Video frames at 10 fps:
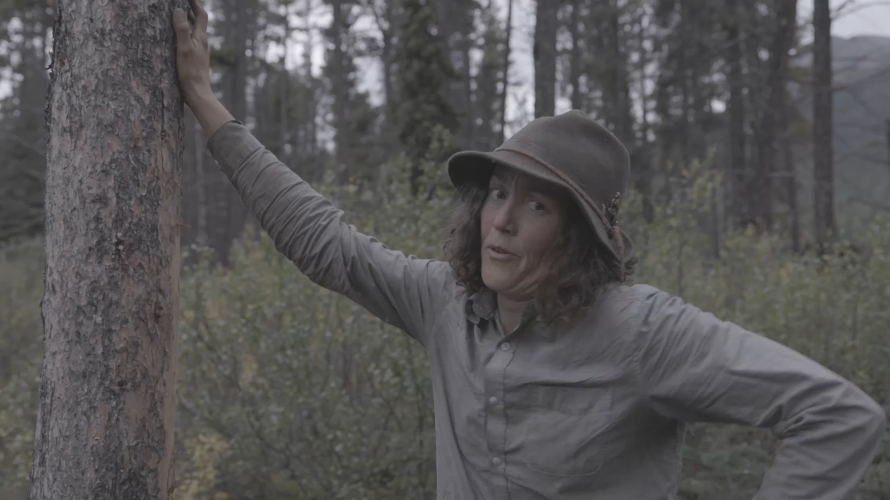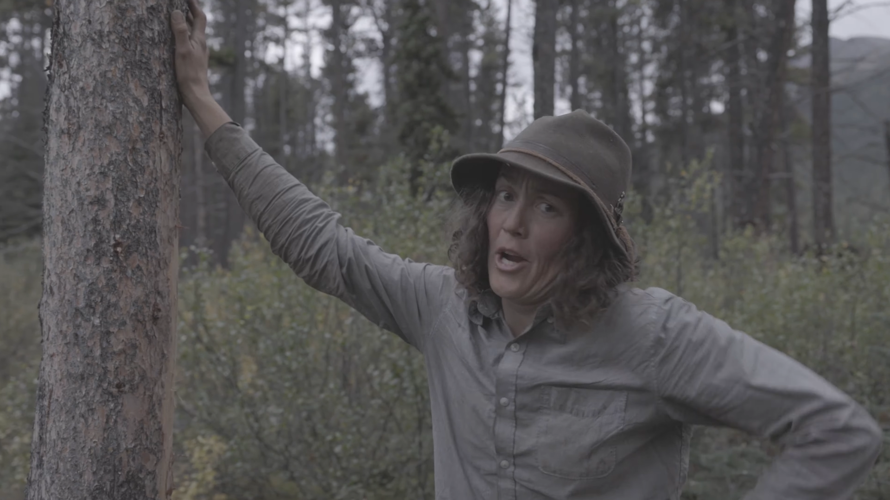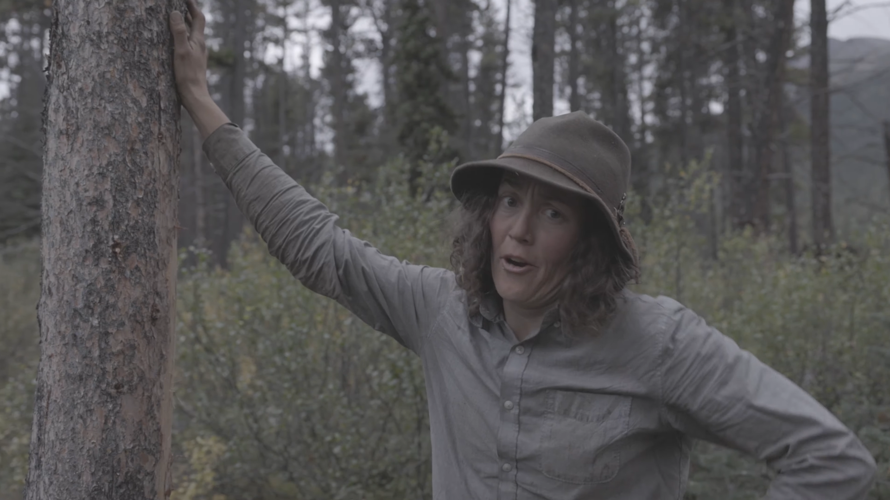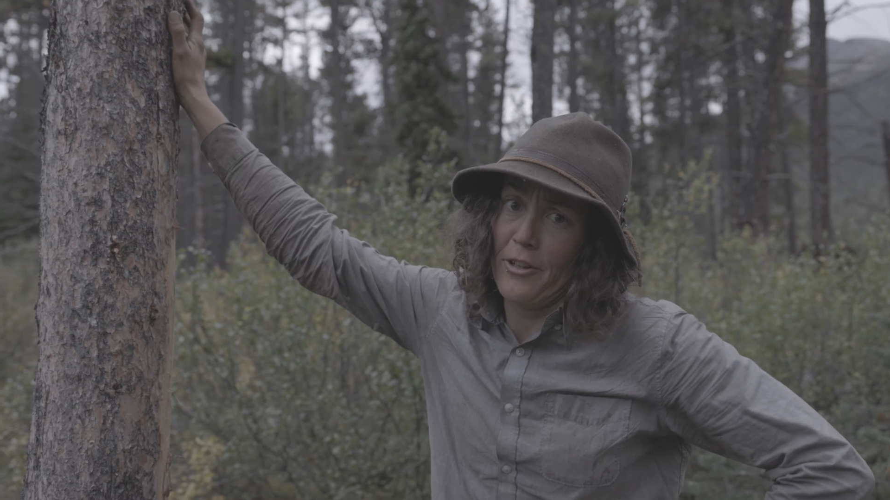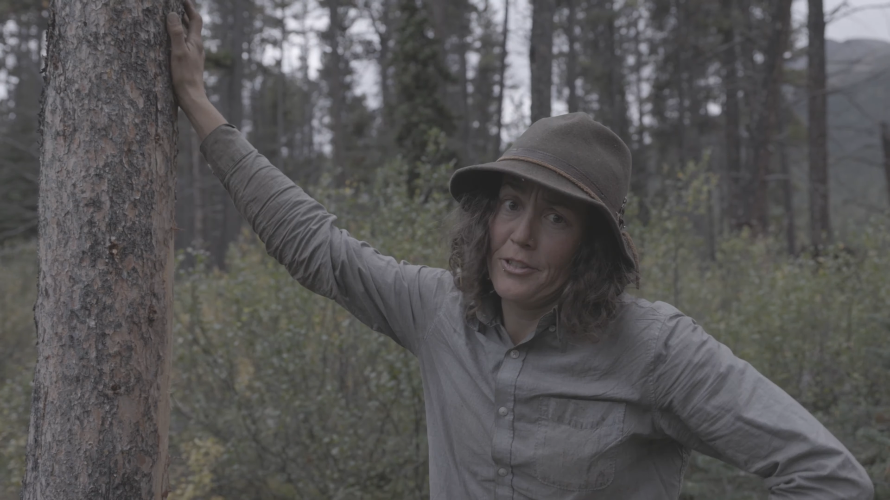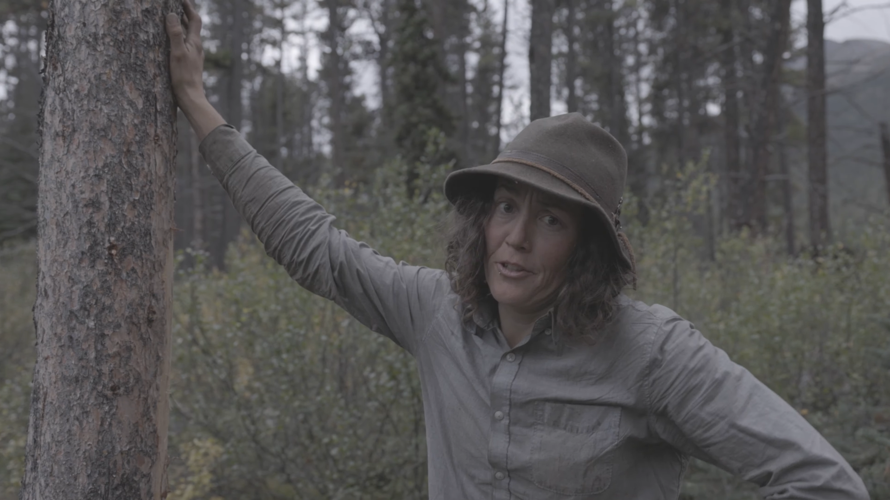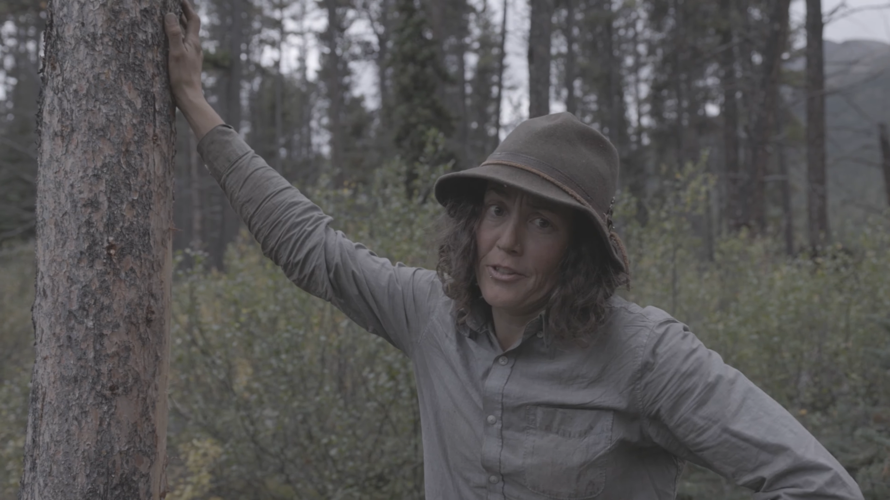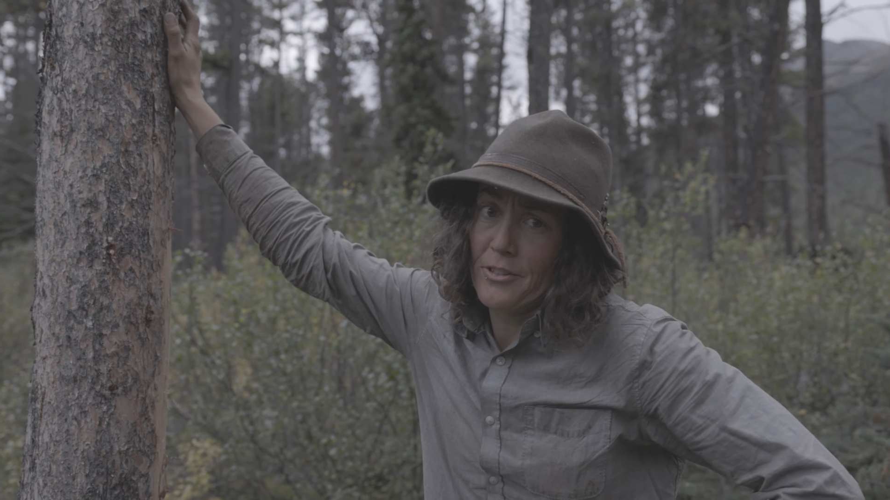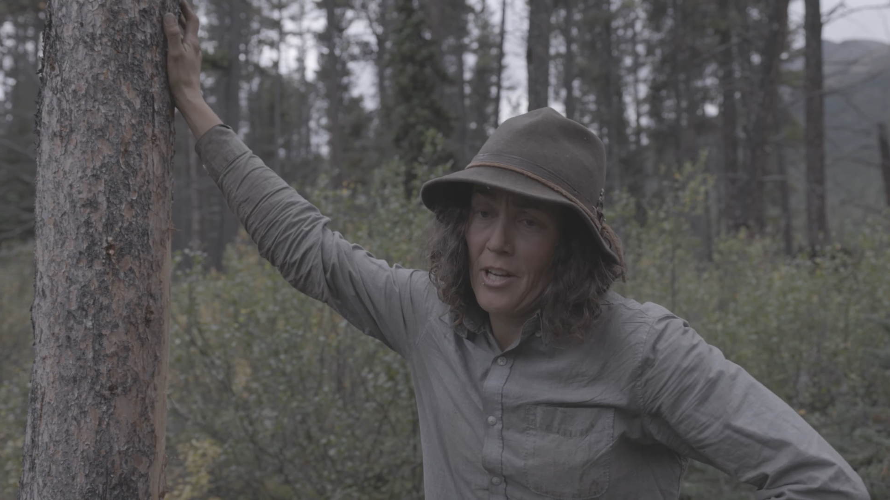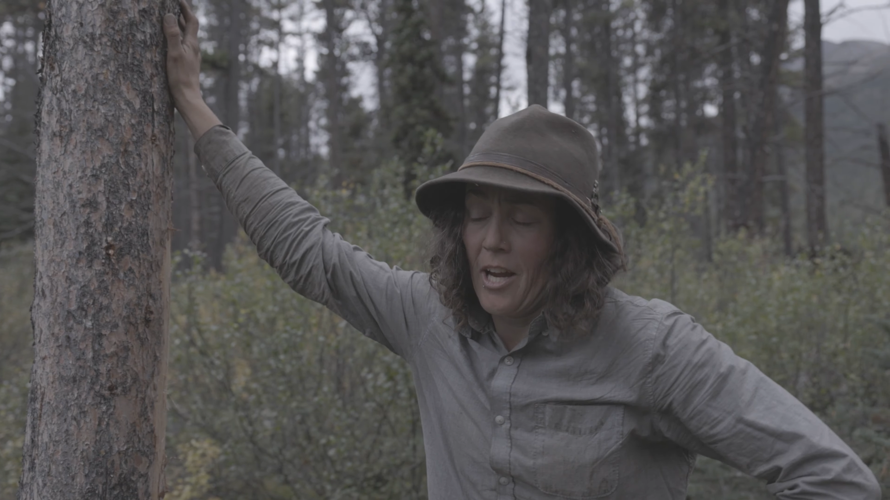Very
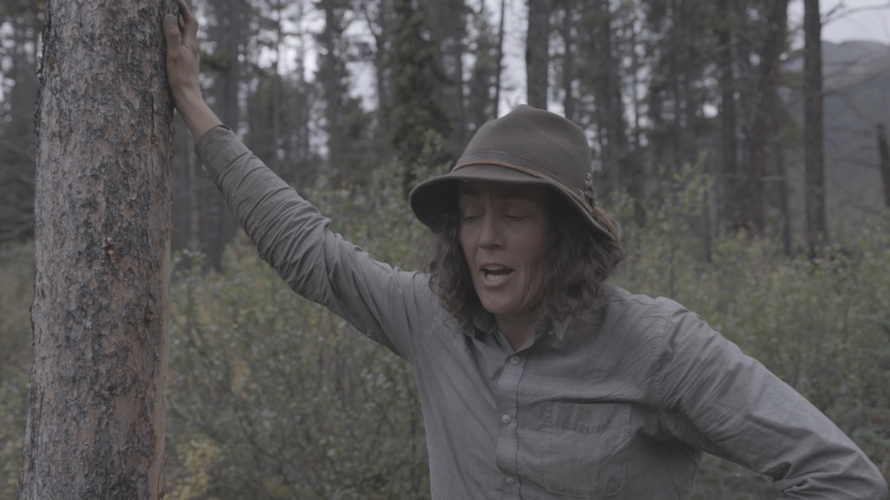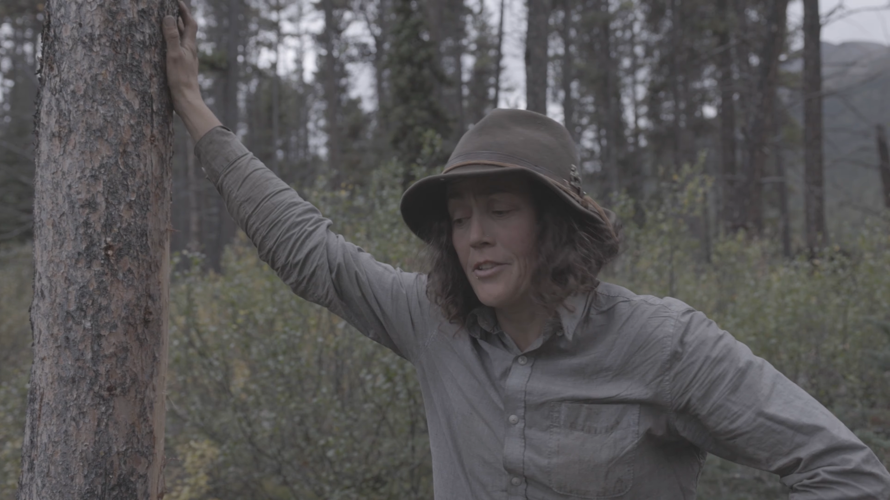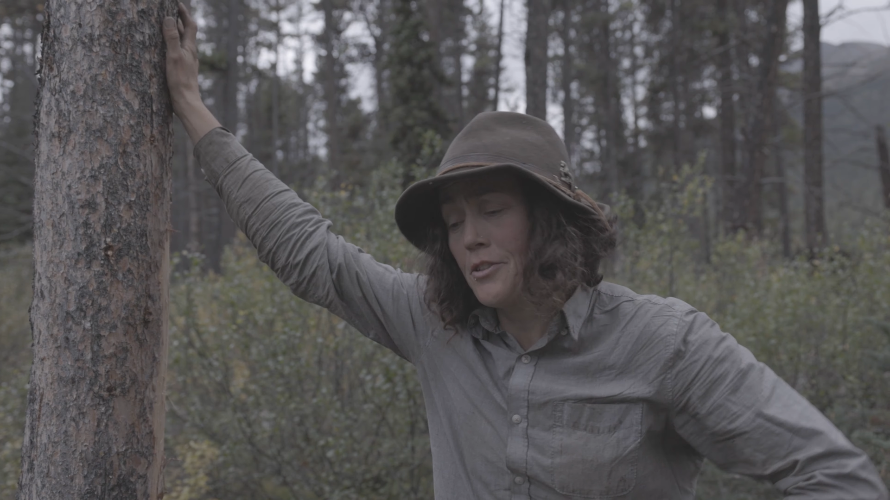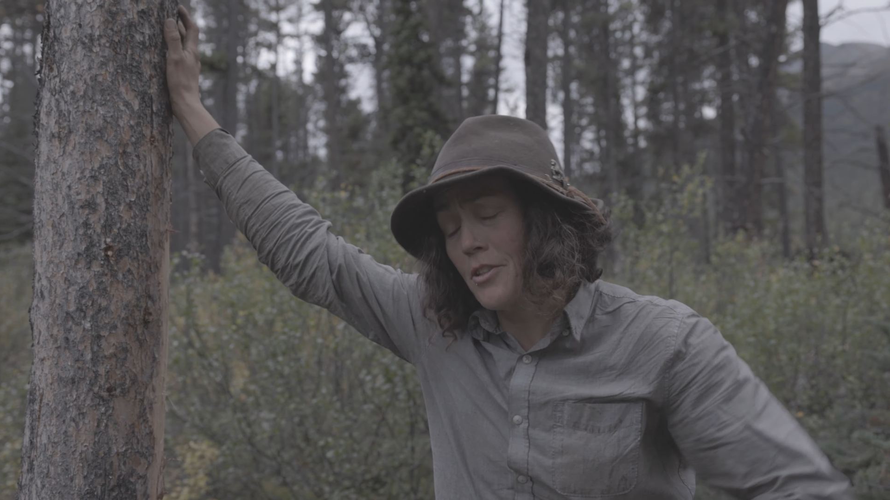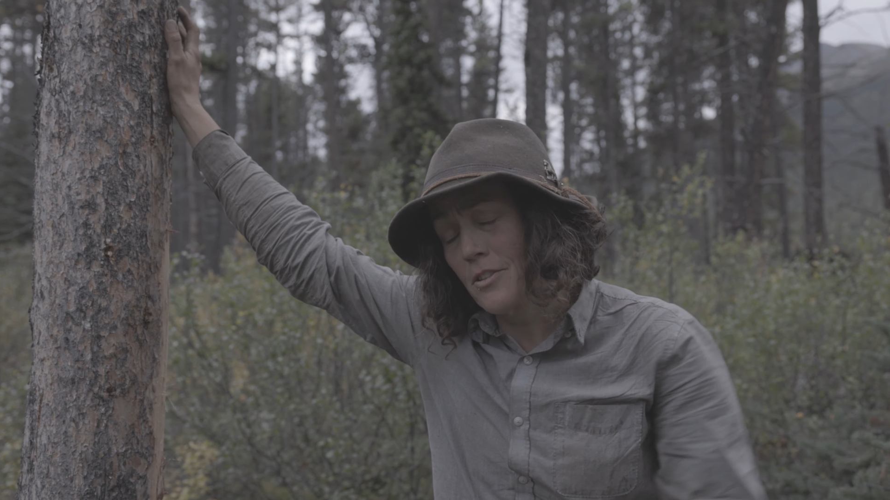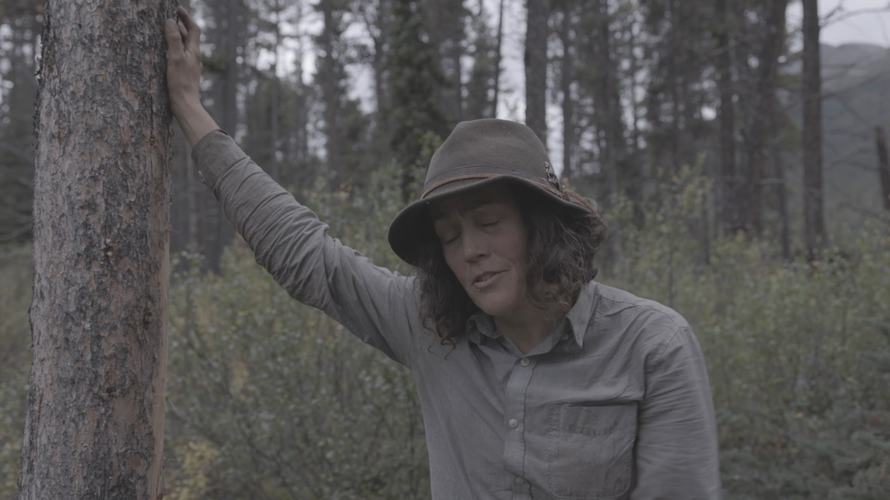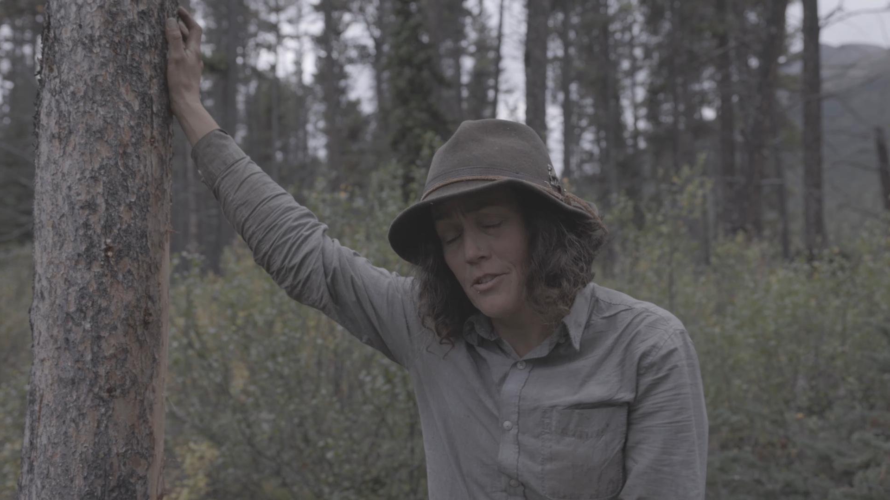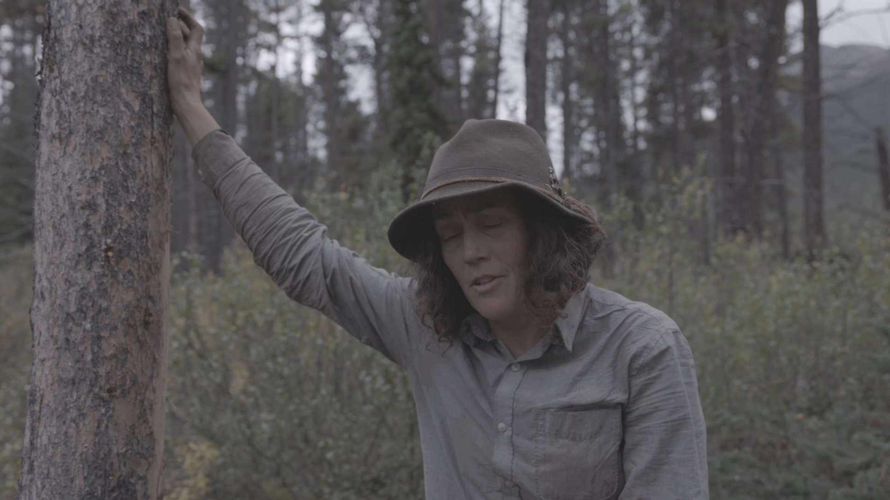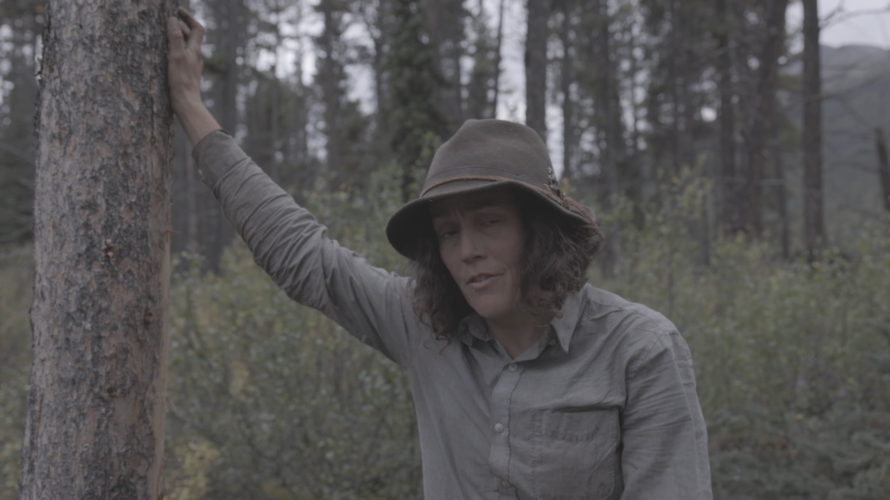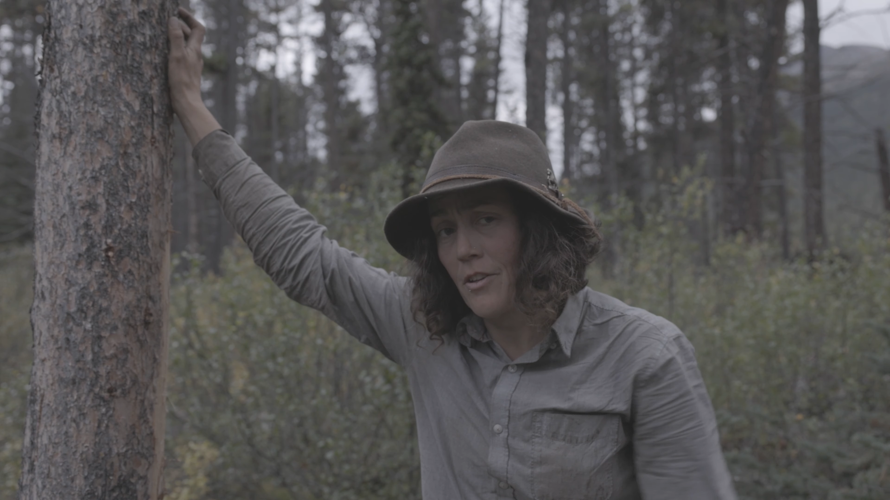serious day. As you can see,